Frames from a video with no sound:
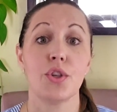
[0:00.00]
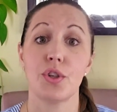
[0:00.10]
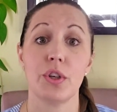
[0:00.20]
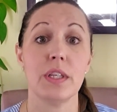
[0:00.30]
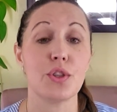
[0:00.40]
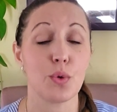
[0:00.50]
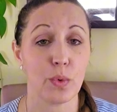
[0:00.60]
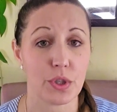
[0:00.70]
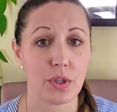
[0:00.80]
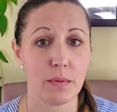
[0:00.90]
to your
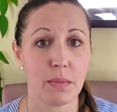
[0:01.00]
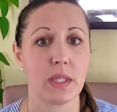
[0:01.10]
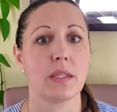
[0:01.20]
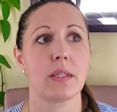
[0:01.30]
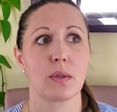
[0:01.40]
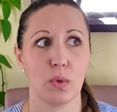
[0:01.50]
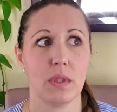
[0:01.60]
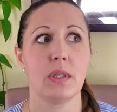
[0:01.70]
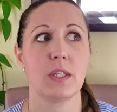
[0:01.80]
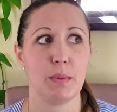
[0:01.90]
intuition, because it's
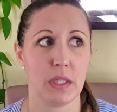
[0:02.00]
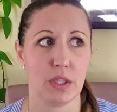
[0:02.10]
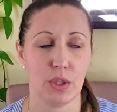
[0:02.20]
going to speak